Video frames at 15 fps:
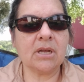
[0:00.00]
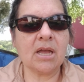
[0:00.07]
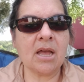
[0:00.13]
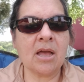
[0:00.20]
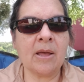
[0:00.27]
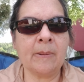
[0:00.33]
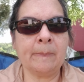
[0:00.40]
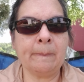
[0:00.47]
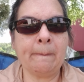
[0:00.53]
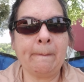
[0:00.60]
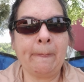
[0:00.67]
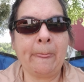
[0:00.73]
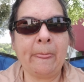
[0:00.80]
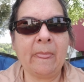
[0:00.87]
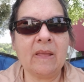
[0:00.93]

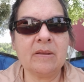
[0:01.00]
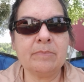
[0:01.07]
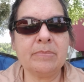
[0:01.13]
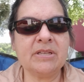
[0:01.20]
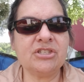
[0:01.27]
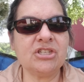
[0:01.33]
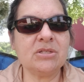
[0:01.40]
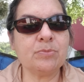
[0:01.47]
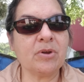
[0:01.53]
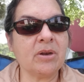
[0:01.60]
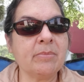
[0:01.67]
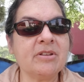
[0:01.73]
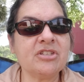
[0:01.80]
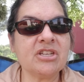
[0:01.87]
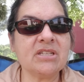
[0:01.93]
But she's pretty
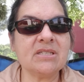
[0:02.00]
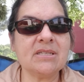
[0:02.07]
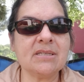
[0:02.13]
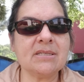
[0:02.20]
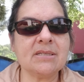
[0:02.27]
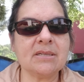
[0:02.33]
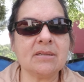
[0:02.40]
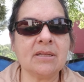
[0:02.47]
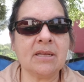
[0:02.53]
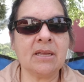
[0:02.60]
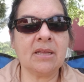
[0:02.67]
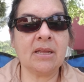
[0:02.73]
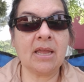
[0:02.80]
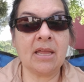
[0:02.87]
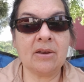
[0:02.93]
much
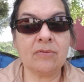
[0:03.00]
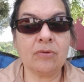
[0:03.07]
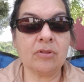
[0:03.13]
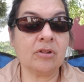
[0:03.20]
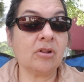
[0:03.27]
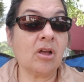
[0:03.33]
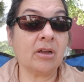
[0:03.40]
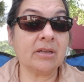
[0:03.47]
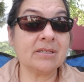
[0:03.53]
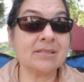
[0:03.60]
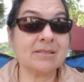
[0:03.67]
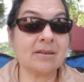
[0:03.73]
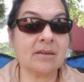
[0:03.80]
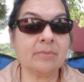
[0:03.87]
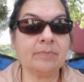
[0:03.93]
consistently and for the longest
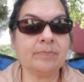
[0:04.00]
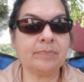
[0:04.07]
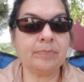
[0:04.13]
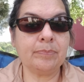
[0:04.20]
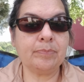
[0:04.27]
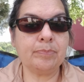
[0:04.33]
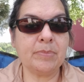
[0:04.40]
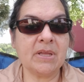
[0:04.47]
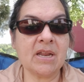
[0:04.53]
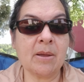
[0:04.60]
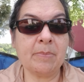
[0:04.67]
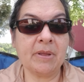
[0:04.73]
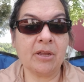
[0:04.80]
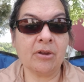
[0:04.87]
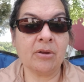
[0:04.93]
time been
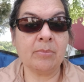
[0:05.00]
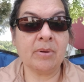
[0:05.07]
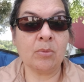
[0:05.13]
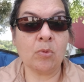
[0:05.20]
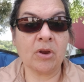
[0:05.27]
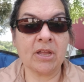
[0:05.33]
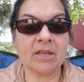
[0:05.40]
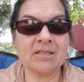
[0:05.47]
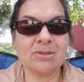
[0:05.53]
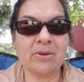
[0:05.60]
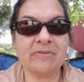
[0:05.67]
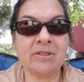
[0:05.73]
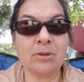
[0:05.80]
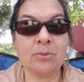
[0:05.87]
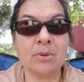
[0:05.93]
up here and been working. So
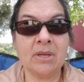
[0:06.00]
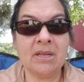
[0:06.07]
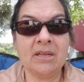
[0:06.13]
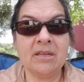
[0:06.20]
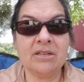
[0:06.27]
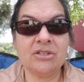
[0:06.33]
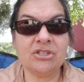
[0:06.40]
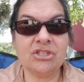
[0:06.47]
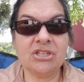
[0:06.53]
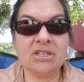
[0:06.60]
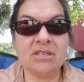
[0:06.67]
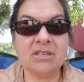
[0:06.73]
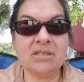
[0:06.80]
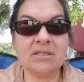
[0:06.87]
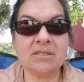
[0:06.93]
even though
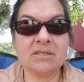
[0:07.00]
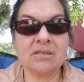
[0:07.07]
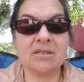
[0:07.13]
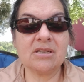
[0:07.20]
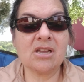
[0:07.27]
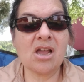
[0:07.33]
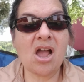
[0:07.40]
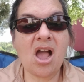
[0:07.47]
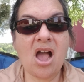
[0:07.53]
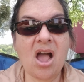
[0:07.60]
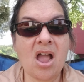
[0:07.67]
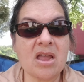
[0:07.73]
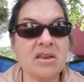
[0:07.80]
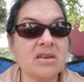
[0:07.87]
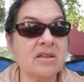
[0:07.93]
she's
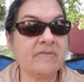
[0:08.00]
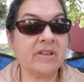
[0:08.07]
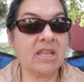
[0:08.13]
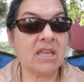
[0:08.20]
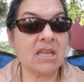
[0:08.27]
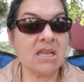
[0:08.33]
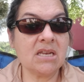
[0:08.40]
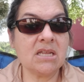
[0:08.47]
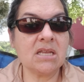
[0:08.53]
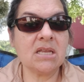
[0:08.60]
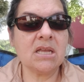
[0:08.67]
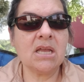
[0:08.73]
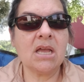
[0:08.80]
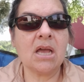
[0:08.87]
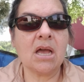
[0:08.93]
kind of a kid,
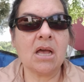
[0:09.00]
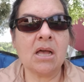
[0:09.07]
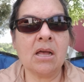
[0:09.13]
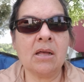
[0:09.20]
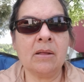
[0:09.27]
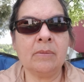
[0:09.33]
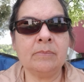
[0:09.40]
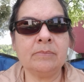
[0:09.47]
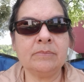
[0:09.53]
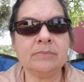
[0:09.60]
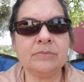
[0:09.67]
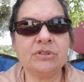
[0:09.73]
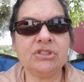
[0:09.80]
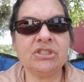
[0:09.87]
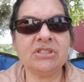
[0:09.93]

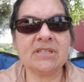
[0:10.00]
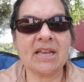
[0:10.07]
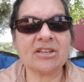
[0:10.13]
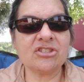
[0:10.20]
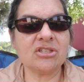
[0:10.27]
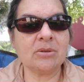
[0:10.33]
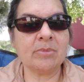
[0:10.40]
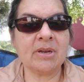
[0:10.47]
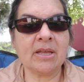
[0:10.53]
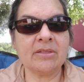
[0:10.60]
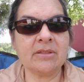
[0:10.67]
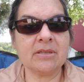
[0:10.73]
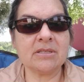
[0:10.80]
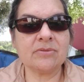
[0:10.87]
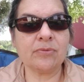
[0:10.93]
she's actually been at
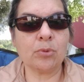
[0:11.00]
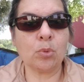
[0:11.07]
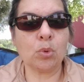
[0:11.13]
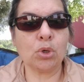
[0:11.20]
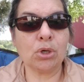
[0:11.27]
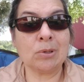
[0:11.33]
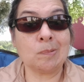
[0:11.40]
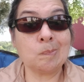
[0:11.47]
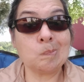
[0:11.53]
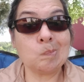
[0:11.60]
this for...